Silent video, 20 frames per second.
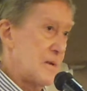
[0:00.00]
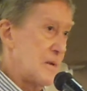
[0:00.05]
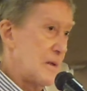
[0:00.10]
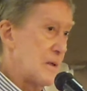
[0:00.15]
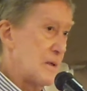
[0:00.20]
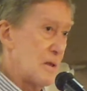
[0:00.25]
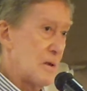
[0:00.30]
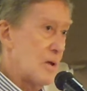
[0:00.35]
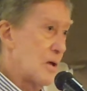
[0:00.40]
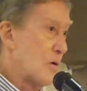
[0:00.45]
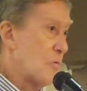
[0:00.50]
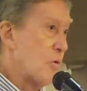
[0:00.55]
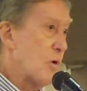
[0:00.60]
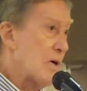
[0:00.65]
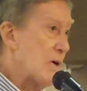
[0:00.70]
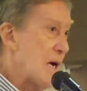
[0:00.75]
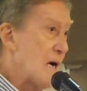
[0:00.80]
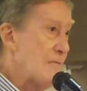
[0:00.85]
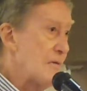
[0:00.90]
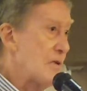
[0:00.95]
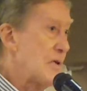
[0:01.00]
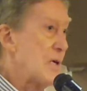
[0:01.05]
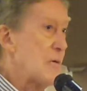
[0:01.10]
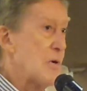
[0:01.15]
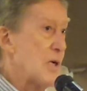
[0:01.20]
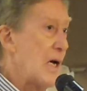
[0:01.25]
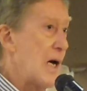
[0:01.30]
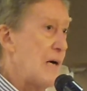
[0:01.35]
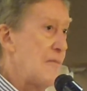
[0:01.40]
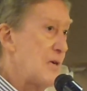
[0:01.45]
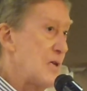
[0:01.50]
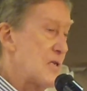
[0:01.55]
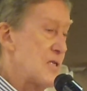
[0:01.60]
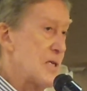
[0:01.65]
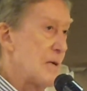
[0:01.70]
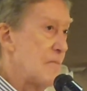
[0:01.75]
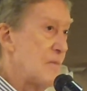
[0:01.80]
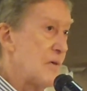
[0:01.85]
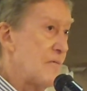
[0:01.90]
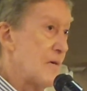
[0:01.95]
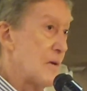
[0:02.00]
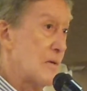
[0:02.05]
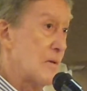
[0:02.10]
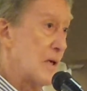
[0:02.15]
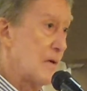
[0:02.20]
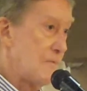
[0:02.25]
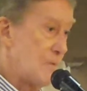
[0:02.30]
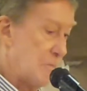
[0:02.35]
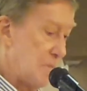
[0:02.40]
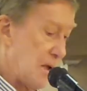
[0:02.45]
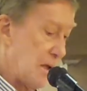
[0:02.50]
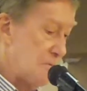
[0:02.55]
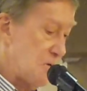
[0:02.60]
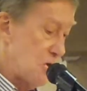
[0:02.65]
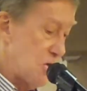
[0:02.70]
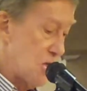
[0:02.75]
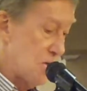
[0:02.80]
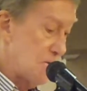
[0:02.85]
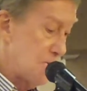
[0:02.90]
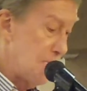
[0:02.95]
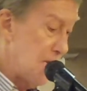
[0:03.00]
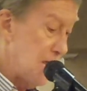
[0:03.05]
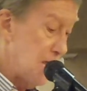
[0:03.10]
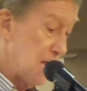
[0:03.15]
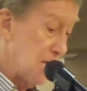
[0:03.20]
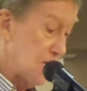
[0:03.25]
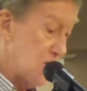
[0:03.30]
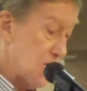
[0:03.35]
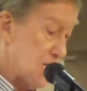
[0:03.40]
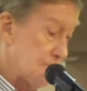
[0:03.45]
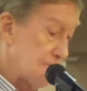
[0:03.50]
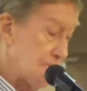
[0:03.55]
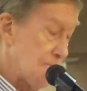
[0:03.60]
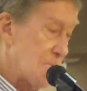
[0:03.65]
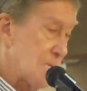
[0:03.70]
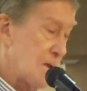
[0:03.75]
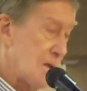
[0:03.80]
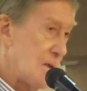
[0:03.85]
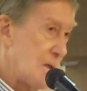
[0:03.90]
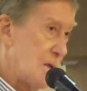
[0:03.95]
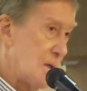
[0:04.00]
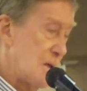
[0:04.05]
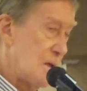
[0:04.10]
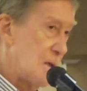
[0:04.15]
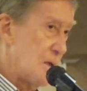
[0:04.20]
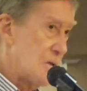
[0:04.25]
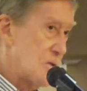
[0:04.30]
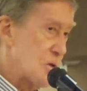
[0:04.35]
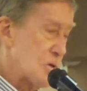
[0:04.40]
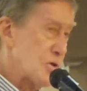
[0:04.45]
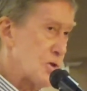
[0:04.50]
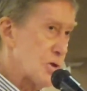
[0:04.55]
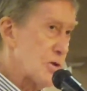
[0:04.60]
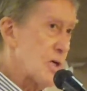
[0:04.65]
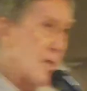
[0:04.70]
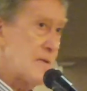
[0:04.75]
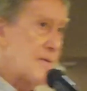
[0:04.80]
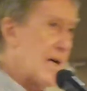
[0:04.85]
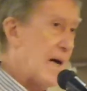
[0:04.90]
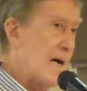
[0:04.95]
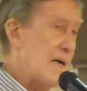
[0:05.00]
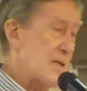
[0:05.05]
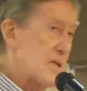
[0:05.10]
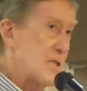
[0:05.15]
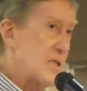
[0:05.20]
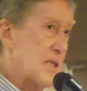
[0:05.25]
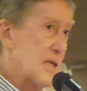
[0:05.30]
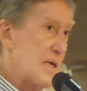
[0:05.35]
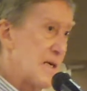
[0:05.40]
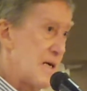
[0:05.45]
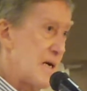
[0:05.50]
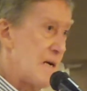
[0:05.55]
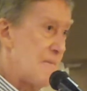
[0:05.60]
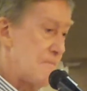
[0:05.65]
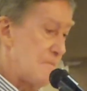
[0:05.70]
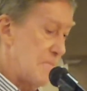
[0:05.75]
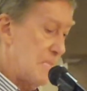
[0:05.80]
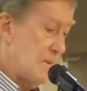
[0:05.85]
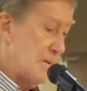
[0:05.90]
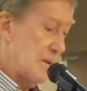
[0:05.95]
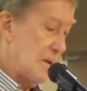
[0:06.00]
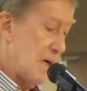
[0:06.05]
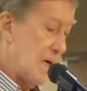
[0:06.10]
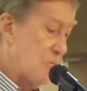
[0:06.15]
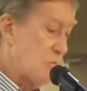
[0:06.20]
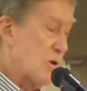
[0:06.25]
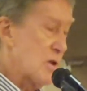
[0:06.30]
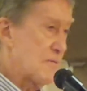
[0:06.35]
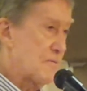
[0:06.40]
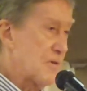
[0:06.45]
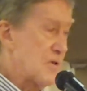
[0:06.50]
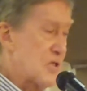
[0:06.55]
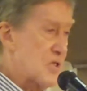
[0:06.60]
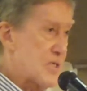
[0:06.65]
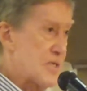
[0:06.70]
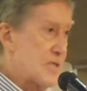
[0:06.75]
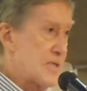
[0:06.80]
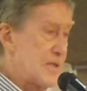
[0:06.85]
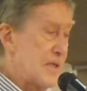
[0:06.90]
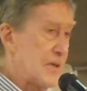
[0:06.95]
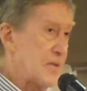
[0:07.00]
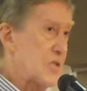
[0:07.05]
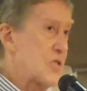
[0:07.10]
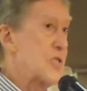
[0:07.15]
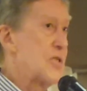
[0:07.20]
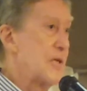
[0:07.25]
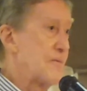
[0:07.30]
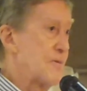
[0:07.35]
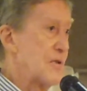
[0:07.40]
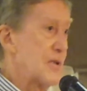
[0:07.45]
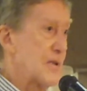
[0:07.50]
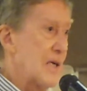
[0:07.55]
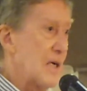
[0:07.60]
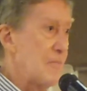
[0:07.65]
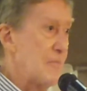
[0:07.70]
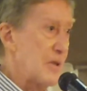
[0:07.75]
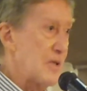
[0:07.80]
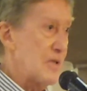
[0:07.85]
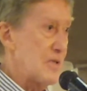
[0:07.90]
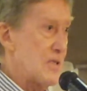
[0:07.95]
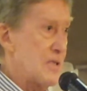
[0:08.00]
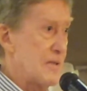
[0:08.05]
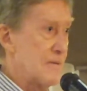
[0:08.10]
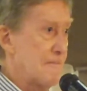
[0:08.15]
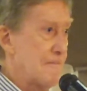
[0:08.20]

or wherever they were having some of the publishers' meetings. So during that time, I worked for 6 different companies.